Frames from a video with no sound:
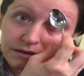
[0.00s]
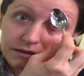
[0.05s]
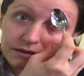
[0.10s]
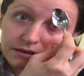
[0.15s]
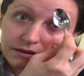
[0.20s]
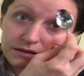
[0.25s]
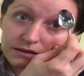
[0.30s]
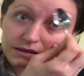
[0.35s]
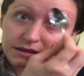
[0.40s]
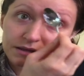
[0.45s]

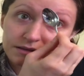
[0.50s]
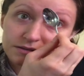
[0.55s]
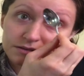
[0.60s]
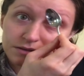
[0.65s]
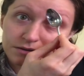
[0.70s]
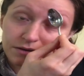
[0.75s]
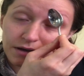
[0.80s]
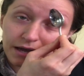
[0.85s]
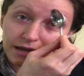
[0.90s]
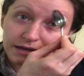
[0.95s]
And so
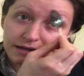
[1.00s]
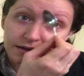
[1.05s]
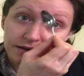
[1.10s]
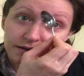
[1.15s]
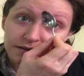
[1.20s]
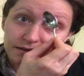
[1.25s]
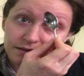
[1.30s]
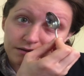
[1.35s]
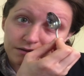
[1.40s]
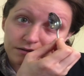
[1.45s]
adding a
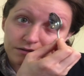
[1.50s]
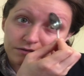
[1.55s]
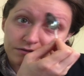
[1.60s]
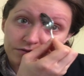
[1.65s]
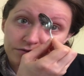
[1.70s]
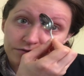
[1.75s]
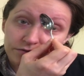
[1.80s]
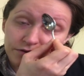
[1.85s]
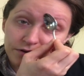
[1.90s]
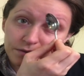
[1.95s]
little
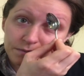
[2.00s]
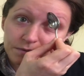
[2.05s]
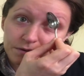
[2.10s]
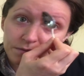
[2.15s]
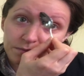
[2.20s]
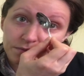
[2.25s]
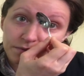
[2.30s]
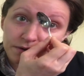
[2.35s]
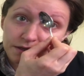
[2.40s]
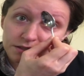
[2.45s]
firmer
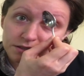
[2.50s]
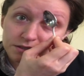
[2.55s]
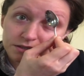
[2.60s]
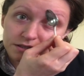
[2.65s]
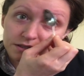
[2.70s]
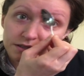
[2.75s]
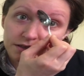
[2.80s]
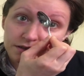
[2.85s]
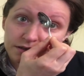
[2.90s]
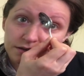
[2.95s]

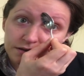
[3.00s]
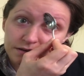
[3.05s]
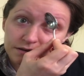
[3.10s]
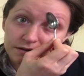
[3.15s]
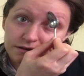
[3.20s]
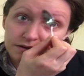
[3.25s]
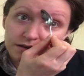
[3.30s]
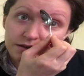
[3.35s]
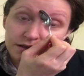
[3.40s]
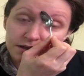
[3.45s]
pressure,
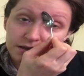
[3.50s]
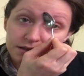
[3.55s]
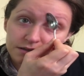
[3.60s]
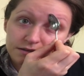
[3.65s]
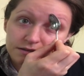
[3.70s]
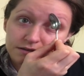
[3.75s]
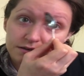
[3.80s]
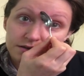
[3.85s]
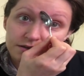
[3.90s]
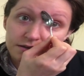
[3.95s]

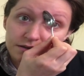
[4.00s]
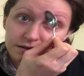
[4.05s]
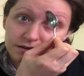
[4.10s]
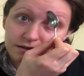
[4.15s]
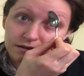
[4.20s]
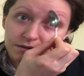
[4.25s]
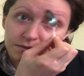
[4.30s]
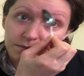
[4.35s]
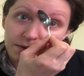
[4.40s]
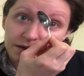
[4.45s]
a little
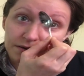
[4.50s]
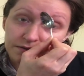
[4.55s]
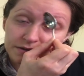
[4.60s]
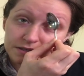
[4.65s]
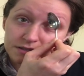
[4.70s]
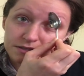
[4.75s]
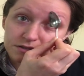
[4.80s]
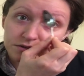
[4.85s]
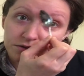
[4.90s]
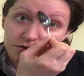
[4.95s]
bit of a
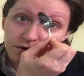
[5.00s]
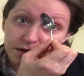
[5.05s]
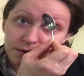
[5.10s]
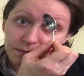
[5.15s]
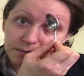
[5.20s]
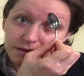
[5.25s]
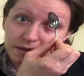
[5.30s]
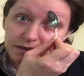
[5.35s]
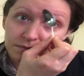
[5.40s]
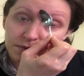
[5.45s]

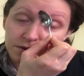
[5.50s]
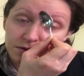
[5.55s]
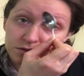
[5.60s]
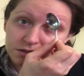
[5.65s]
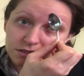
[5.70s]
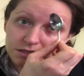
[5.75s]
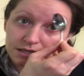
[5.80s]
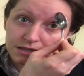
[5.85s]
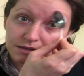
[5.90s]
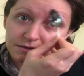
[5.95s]
scraping
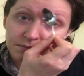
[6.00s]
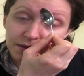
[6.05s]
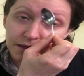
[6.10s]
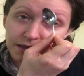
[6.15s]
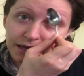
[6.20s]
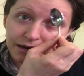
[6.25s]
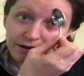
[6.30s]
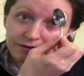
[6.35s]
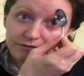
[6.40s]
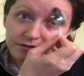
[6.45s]
motion. Be
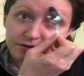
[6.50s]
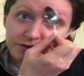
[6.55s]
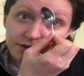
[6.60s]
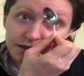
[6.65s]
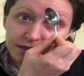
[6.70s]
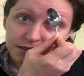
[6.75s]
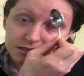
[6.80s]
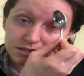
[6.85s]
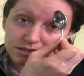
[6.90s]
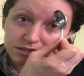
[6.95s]
careful
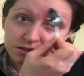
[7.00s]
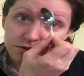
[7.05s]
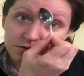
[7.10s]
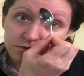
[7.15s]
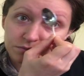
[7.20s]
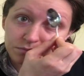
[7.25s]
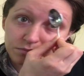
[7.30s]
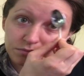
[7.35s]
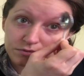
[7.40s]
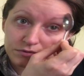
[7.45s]
not to
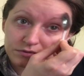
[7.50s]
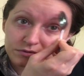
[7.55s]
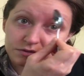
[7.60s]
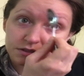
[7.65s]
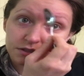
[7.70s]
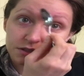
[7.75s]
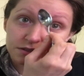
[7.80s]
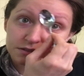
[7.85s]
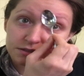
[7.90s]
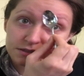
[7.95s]
bruise
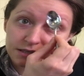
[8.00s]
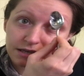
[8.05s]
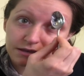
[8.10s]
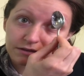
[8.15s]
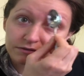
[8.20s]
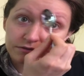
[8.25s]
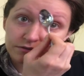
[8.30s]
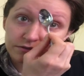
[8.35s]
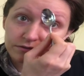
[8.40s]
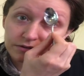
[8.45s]
yourself,
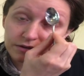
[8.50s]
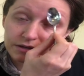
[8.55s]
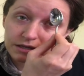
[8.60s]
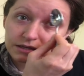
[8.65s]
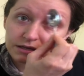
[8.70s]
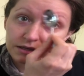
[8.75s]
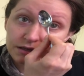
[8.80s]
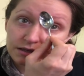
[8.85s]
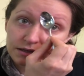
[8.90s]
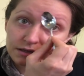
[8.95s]

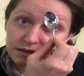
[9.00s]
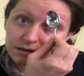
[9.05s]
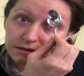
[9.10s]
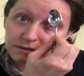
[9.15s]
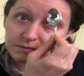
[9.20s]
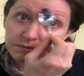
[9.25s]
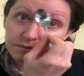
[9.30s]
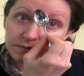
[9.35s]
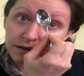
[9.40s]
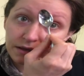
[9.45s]

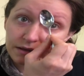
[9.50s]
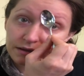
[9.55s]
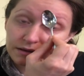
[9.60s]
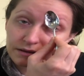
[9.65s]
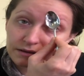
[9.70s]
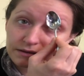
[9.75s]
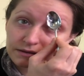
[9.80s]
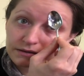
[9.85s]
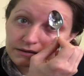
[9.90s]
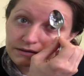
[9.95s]
but
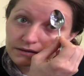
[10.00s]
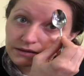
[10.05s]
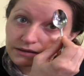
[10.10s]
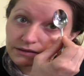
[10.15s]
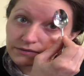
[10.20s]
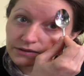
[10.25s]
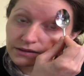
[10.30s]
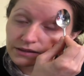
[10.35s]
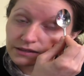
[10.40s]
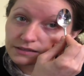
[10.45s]
give a
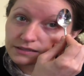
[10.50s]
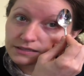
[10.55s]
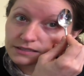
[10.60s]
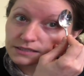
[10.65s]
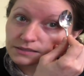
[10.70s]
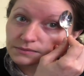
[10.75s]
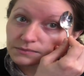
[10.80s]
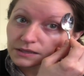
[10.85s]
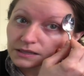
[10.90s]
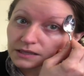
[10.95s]
little
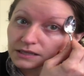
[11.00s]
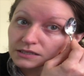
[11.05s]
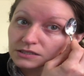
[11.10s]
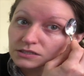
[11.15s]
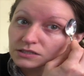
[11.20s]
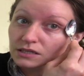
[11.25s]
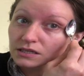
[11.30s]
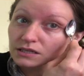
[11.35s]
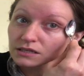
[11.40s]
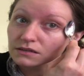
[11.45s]

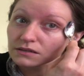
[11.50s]
stimulation.